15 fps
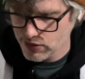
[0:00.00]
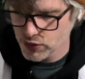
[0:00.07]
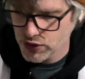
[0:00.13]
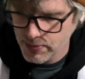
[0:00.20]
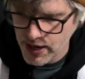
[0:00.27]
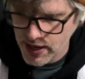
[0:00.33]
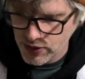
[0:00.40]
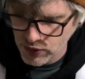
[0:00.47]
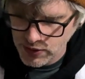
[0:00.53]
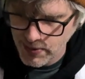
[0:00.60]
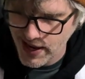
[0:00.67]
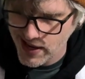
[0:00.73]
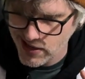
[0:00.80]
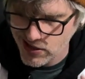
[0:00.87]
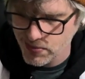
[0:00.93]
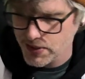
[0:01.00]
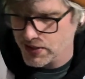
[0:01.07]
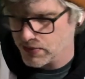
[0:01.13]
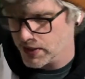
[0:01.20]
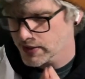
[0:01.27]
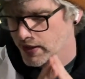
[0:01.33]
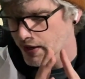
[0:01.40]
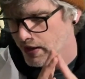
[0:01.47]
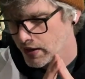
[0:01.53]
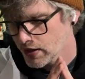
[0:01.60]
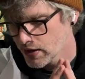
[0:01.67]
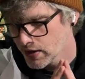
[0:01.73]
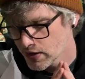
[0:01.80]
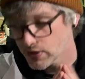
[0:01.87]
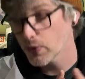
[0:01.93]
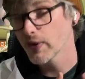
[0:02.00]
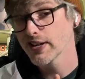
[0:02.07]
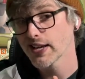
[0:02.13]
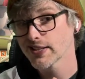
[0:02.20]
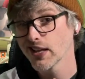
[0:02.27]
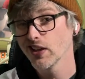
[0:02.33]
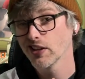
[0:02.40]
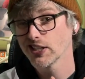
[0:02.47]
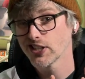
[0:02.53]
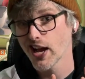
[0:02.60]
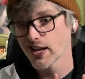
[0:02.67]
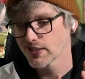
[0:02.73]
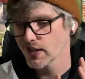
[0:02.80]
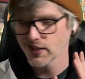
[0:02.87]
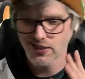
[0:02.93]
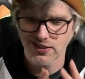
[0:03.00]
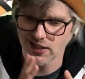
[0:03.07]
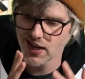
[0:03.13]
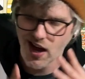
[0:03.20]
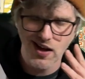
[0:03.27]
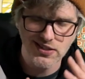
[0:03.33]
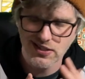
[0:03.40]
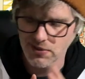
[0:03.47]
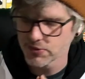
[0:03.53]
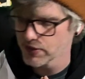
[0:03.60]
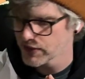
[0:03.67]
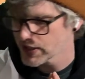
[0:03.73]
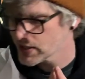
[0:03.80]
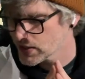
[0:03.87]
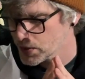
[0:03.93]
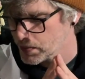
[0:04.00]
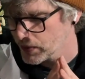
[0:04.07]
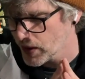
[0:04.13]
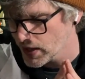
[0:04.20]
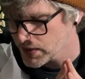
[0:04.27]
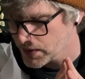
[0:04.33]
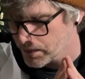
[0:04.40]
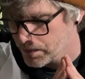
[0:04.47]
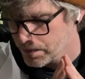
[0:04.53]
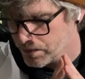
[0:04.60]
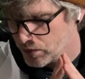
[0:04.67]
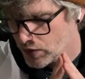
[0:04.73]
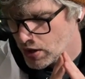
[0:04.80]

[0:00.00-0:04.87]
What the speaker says: Those are my instruments right there. So yes, I like jazz. I like the concept of it. Super awesome.